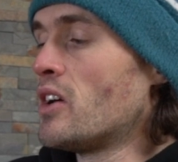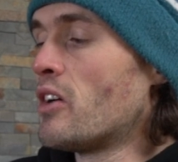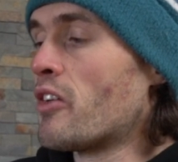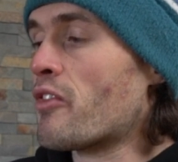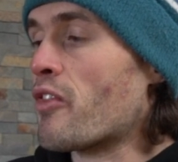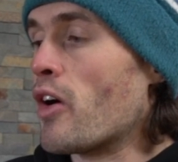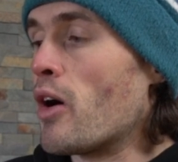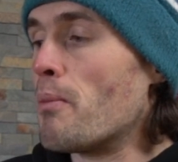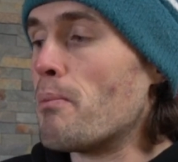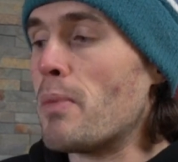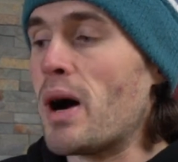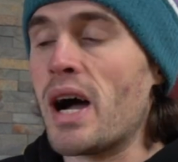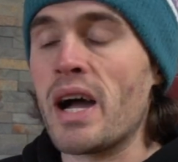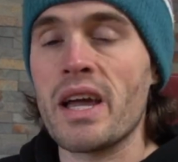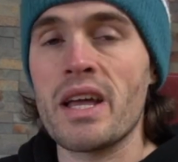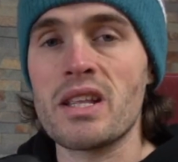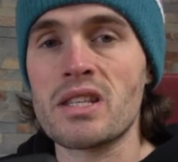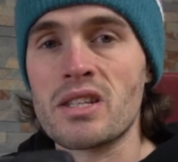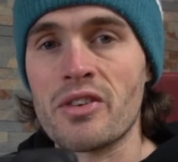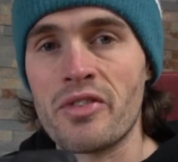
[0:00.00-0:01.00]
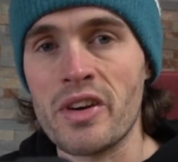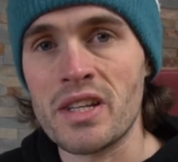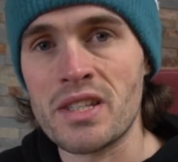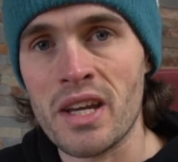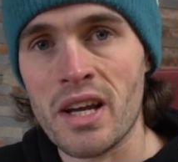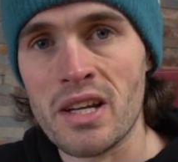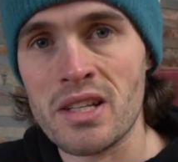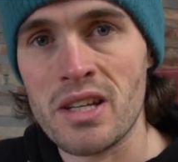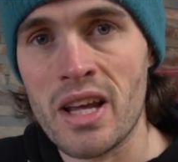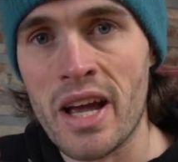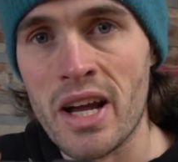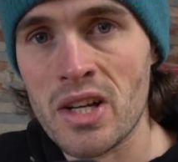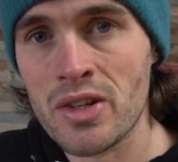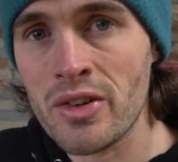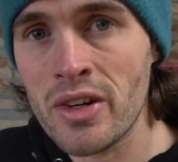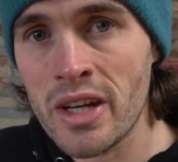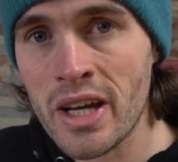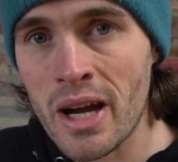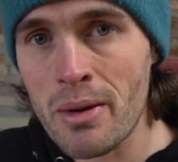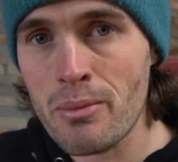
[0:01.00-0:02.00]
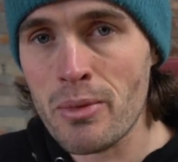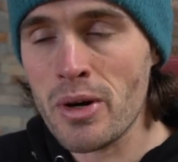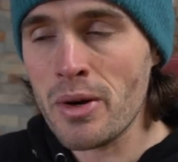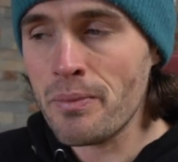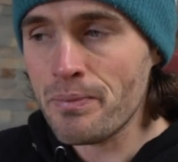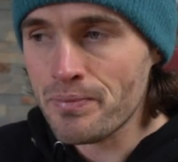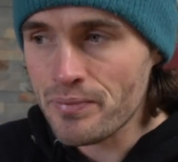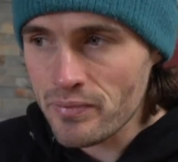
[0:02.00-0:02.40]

from my Insta360 X3 camera